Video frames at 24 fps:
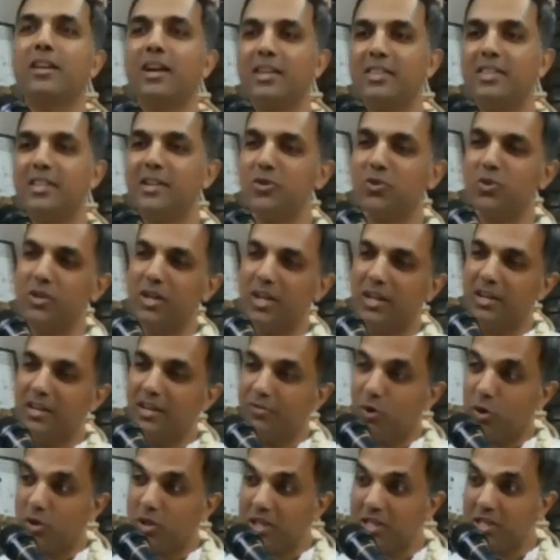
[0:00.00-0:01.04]
Radha Kunda,
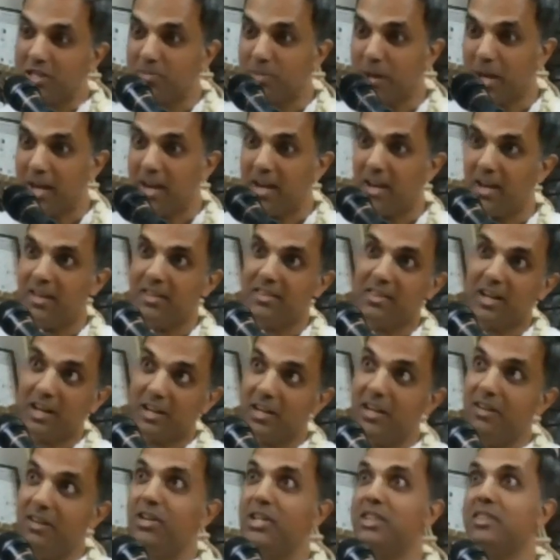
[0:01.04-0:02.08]
devotees say
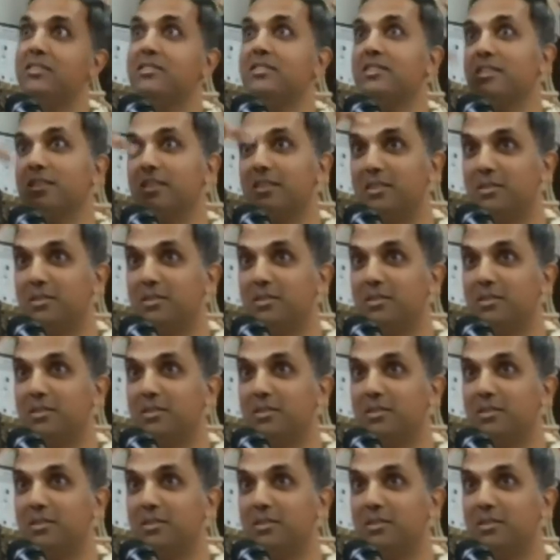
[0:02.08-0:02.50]
Dandavat